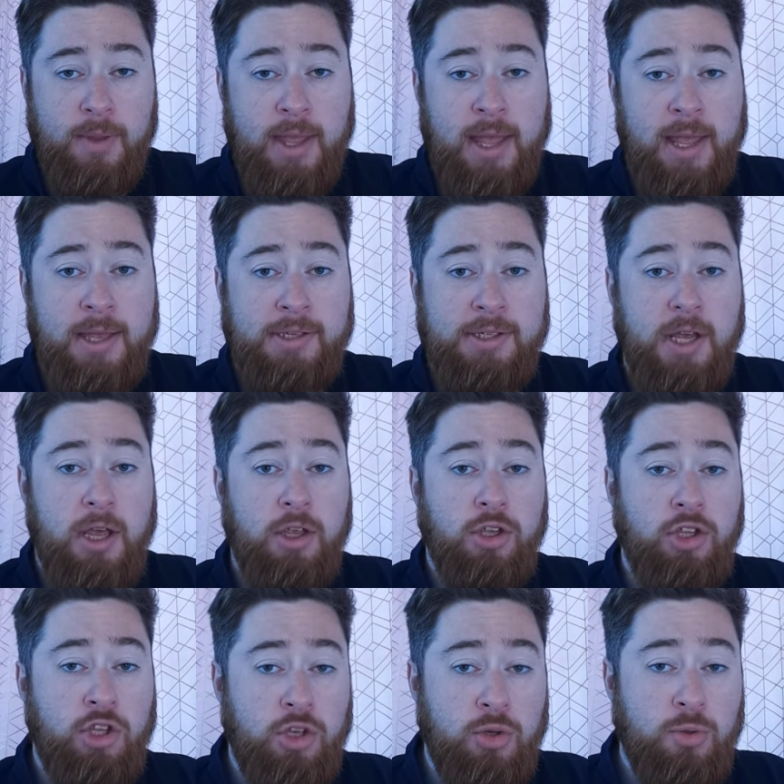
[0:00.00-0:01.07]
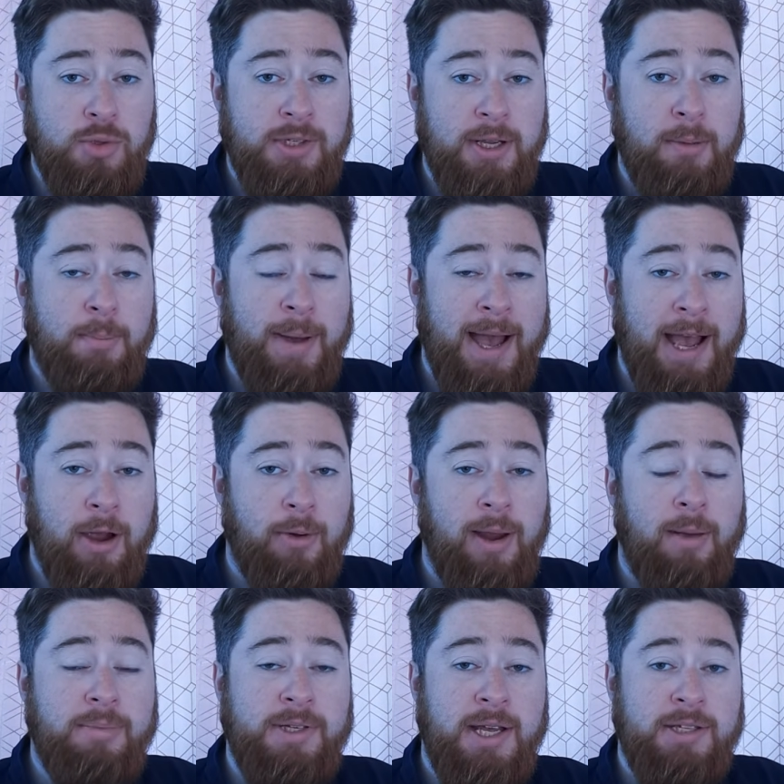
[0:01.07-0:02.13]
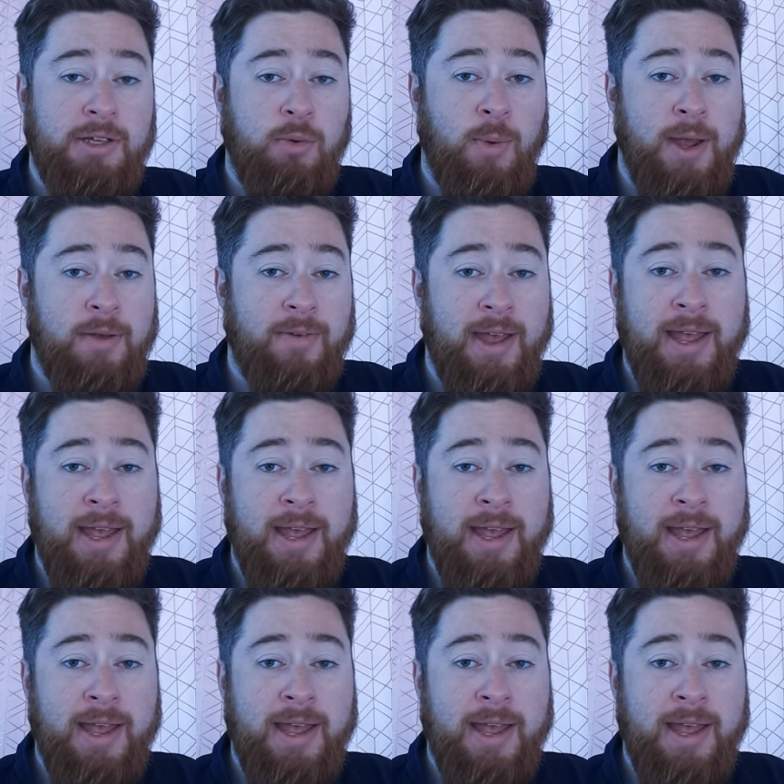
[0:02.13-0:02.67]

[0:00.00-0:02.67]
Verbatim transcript: is using Power Apps as a way of